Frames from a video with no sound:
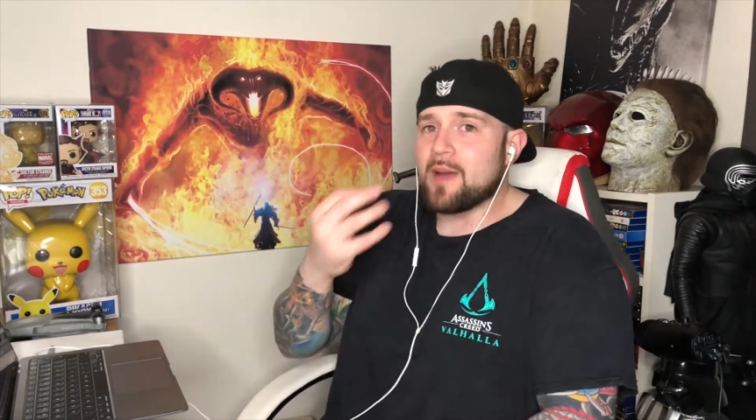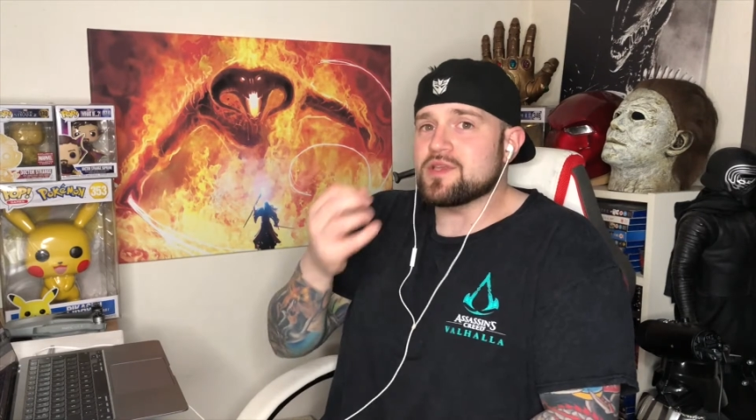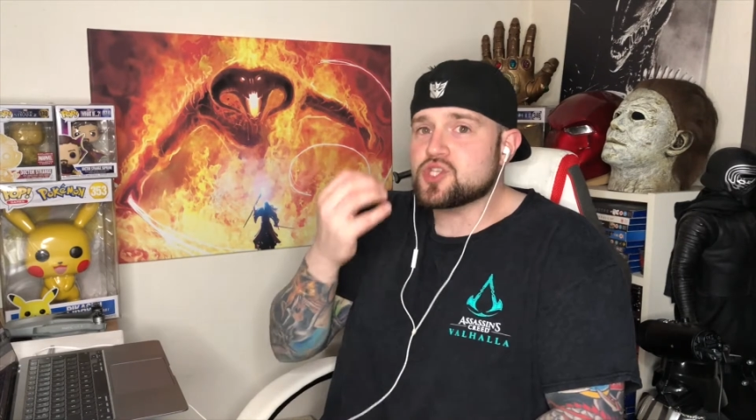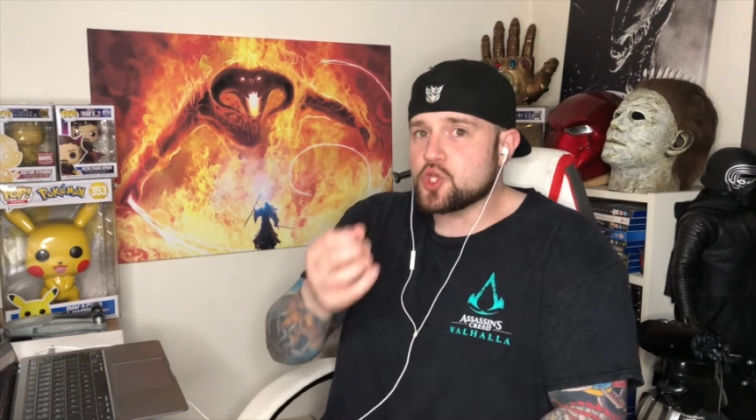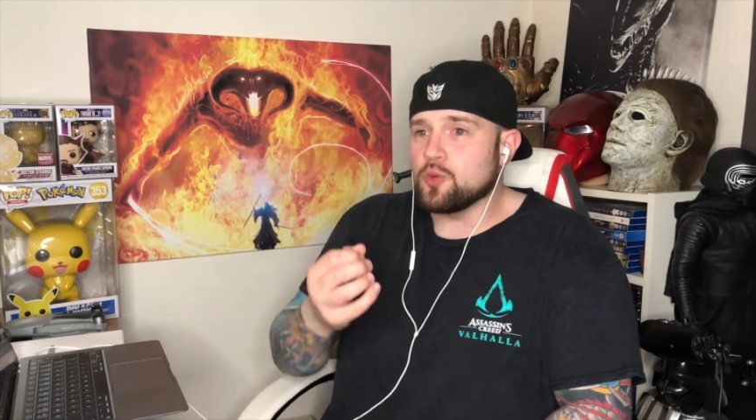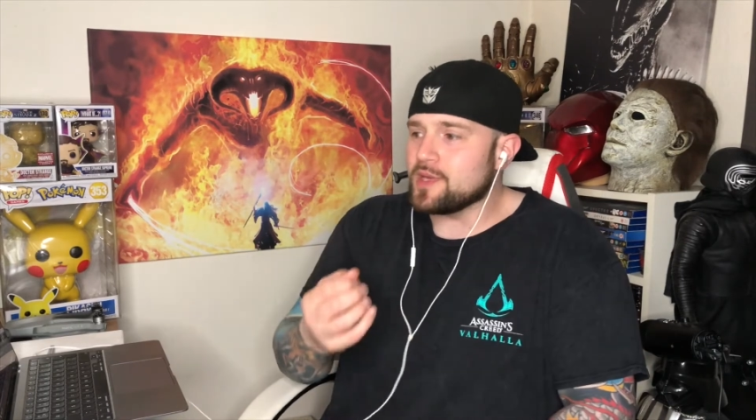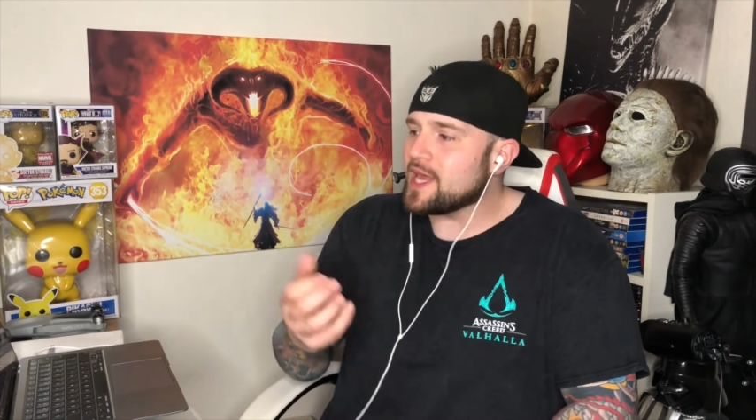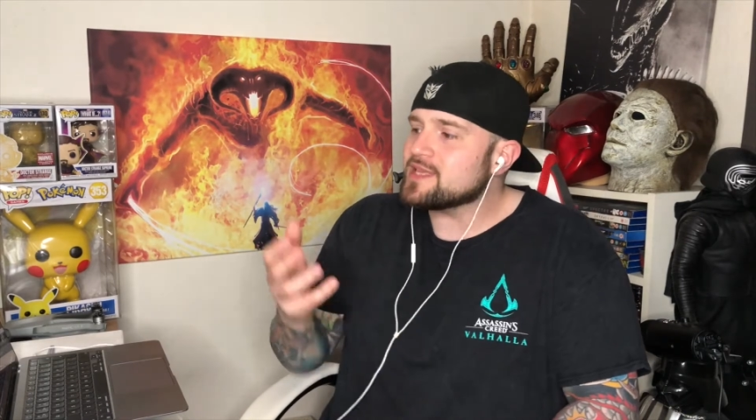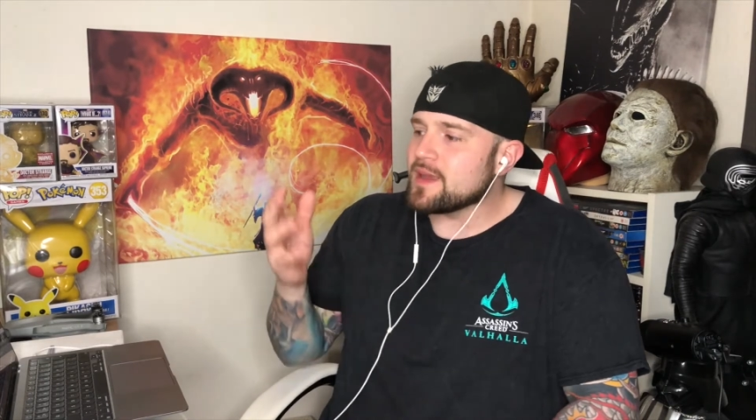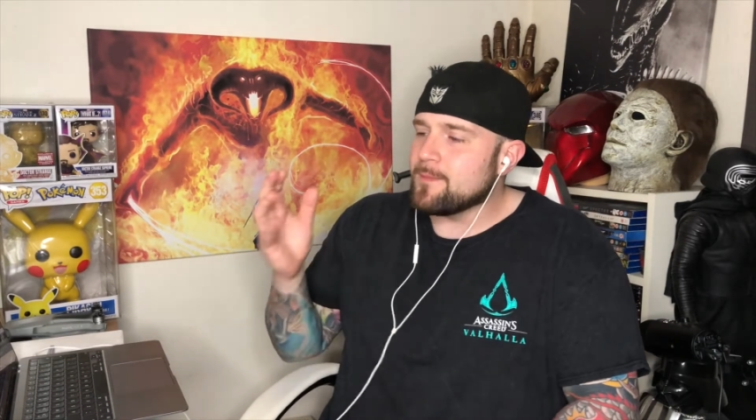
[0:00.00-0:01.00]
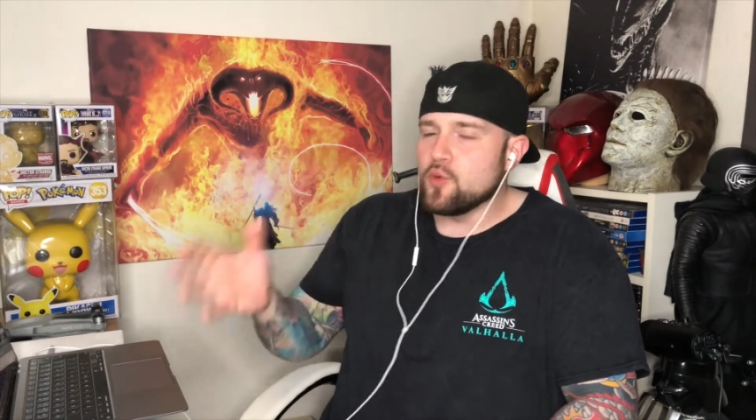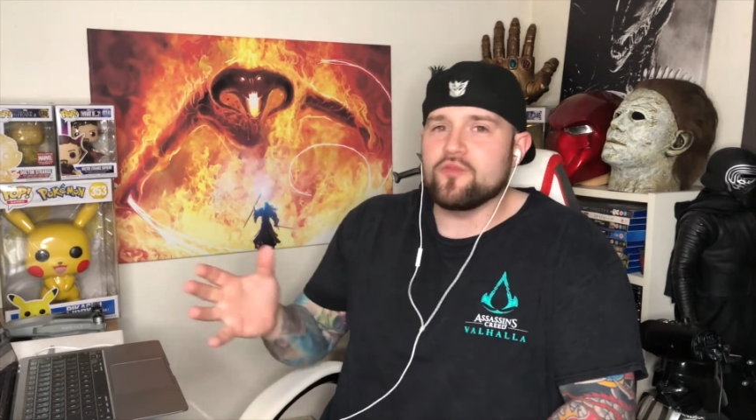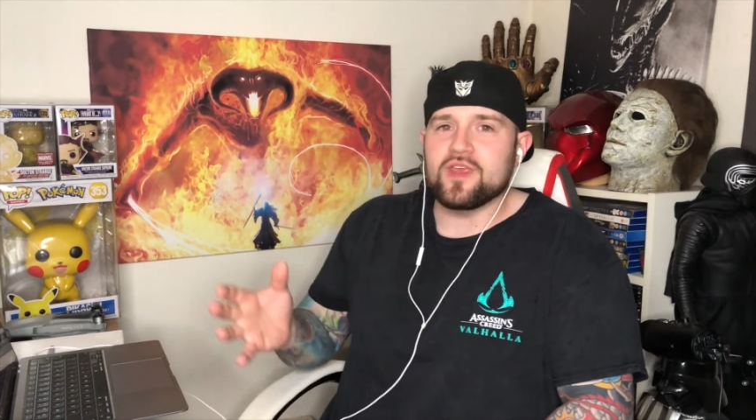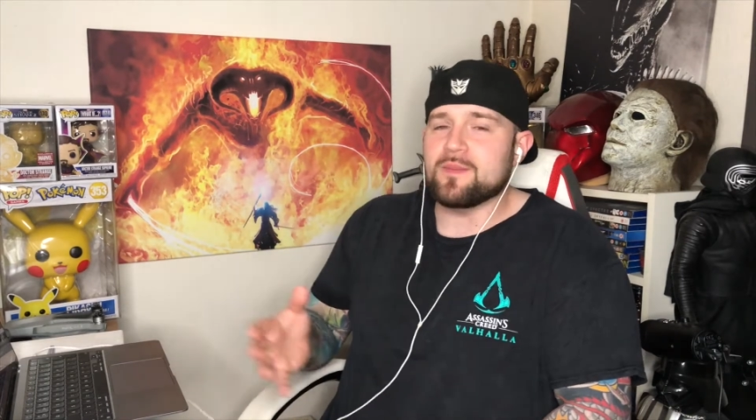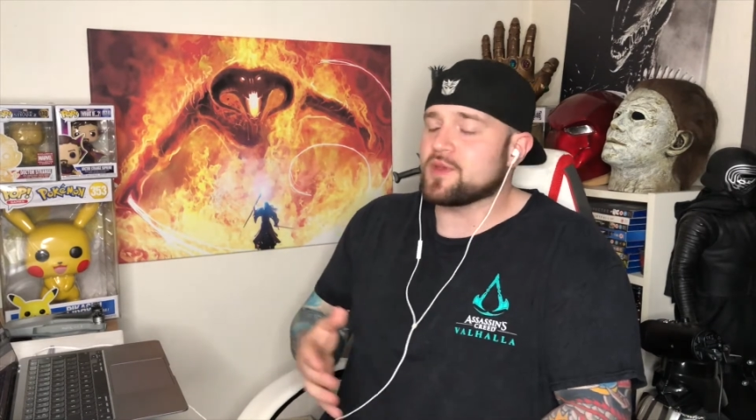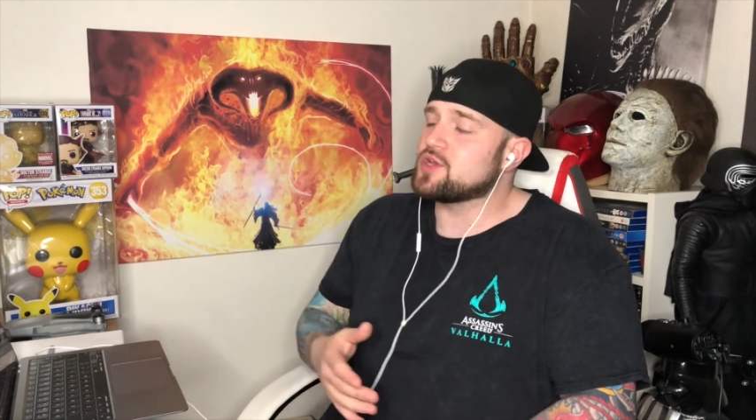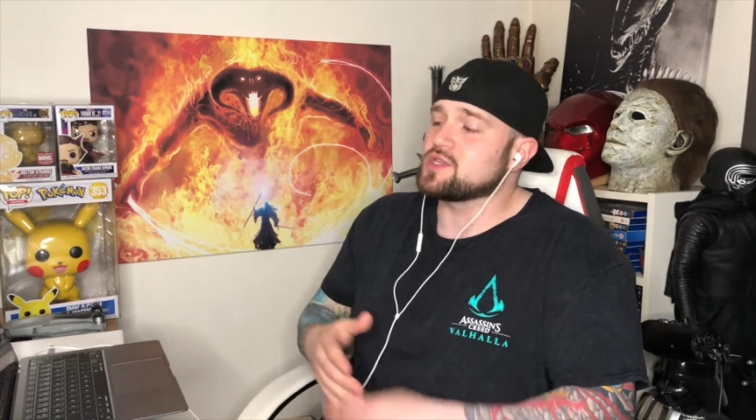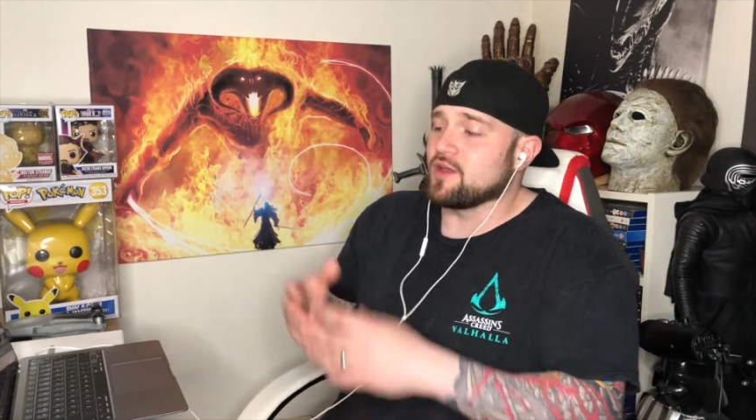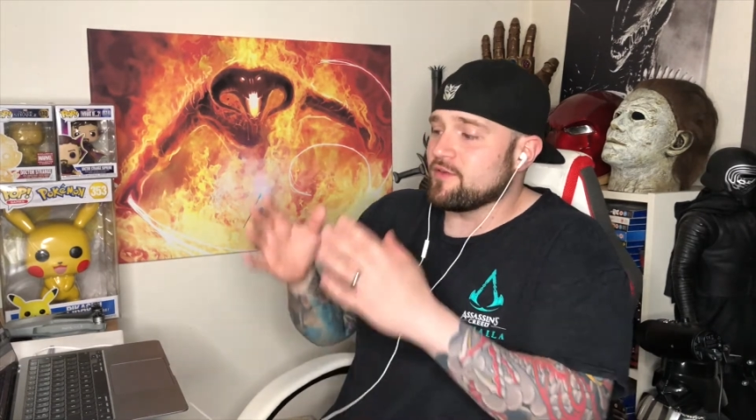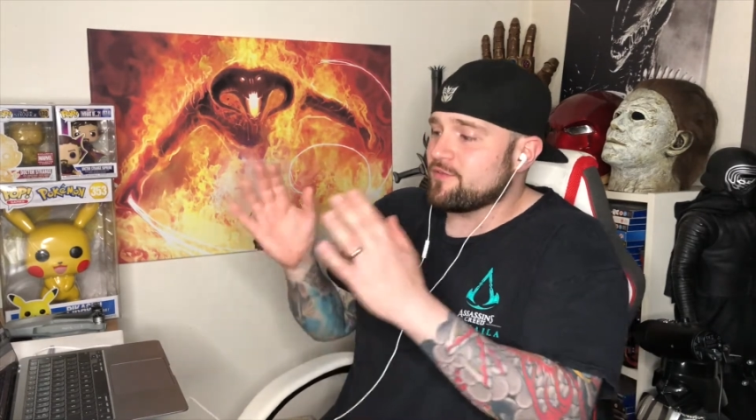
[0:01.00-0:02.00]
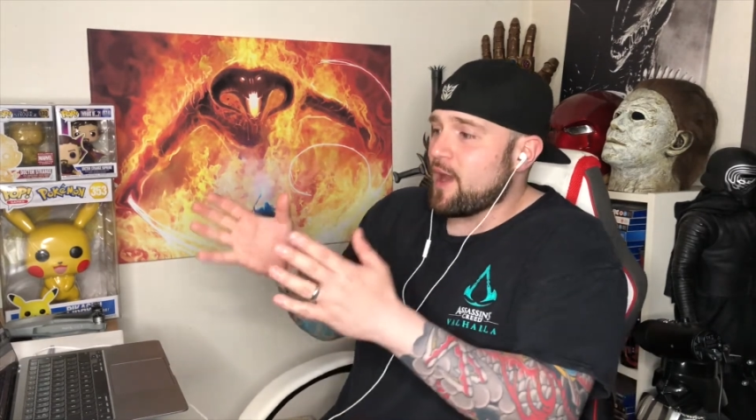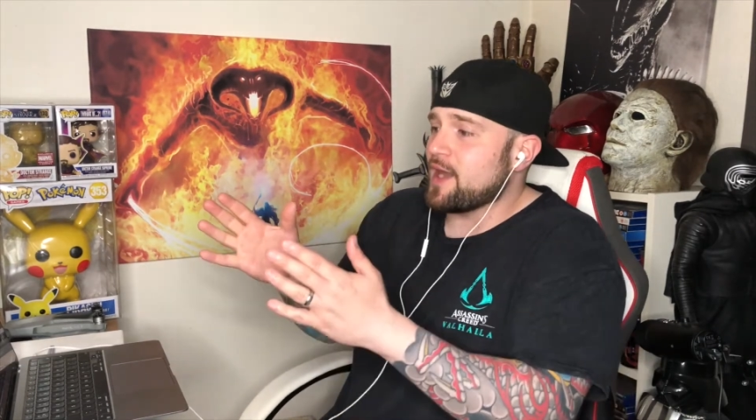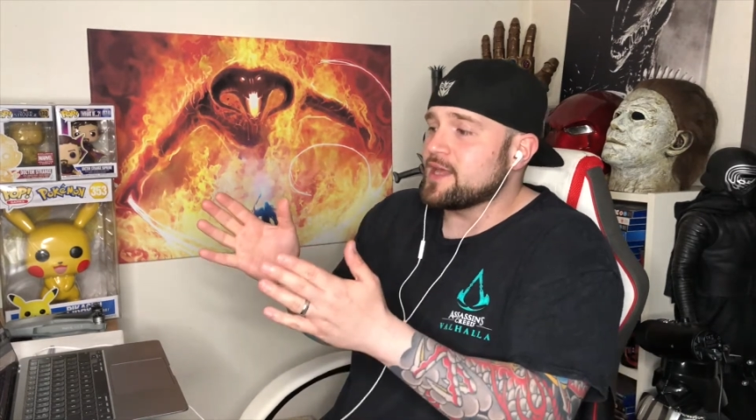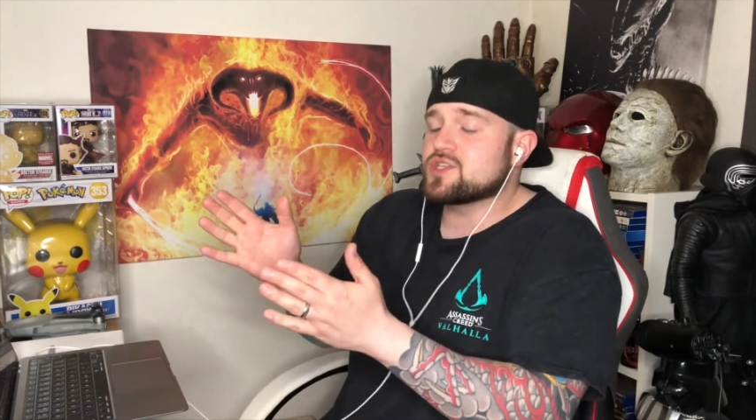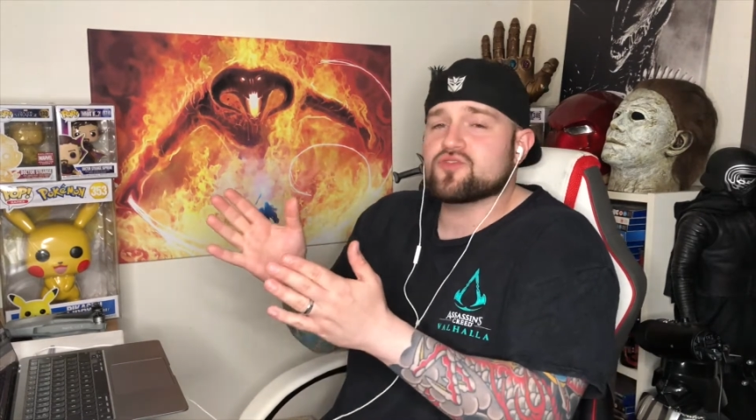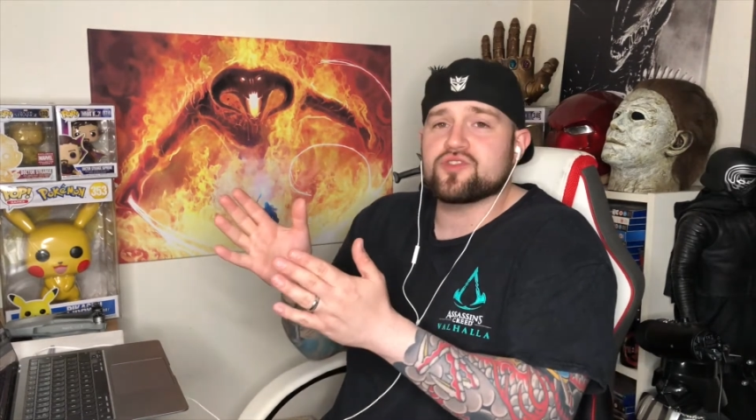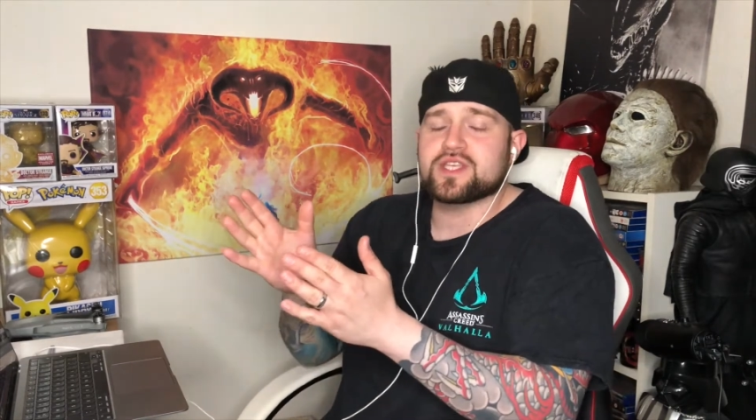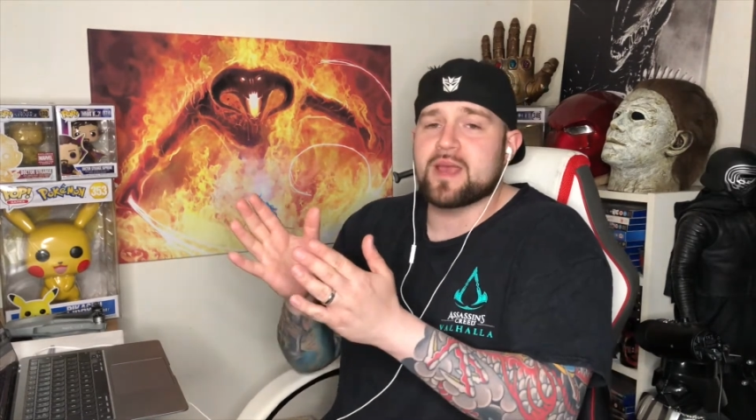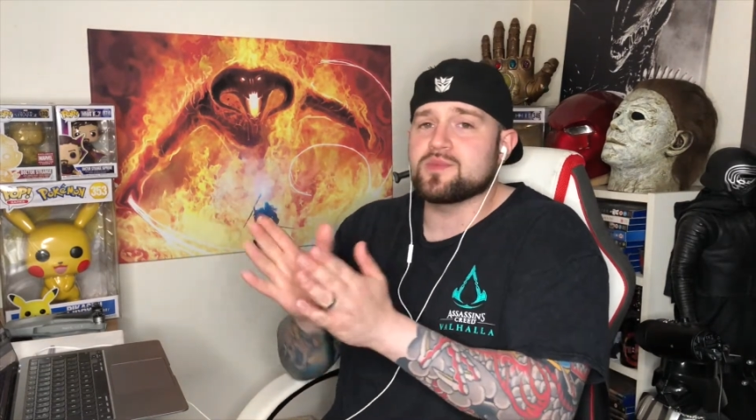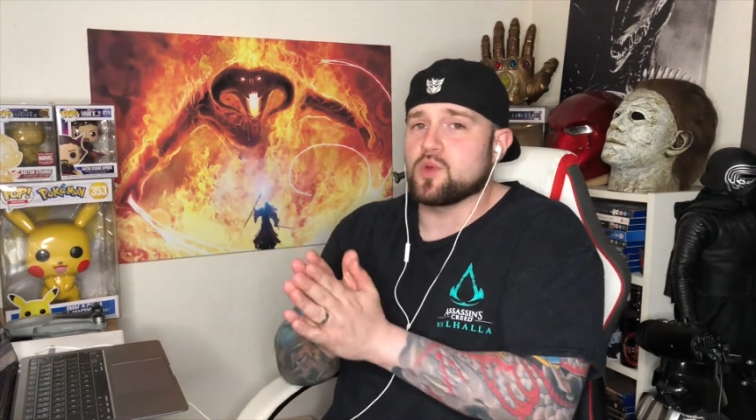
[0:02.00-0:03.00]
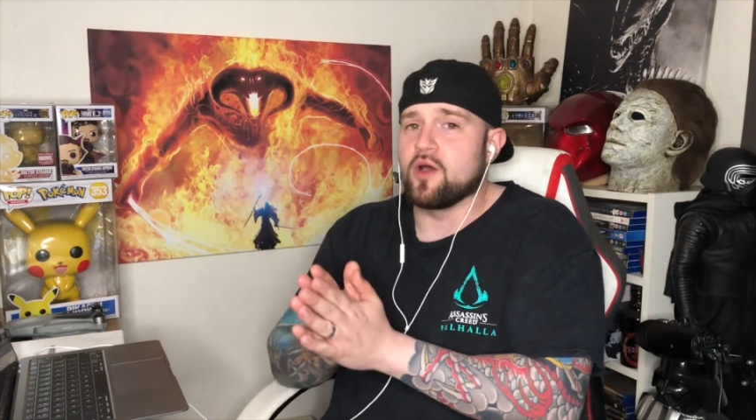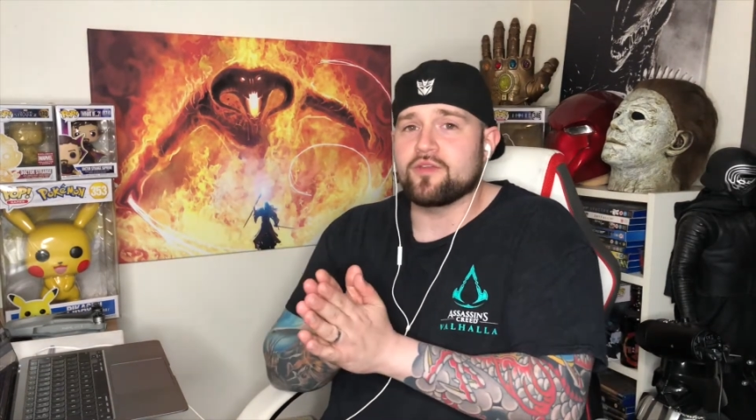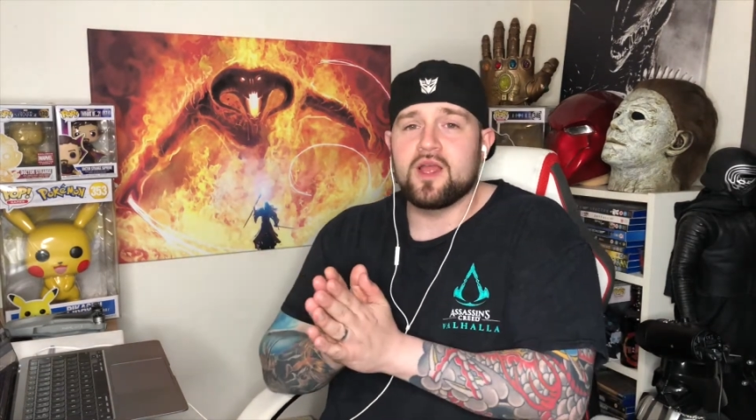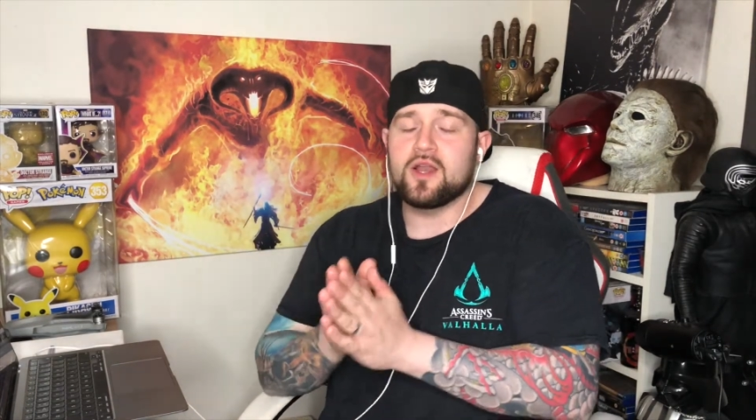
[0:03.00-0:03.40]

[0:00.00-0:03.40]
I'm assuming it is a movie because on the front is Chris Hemsworth.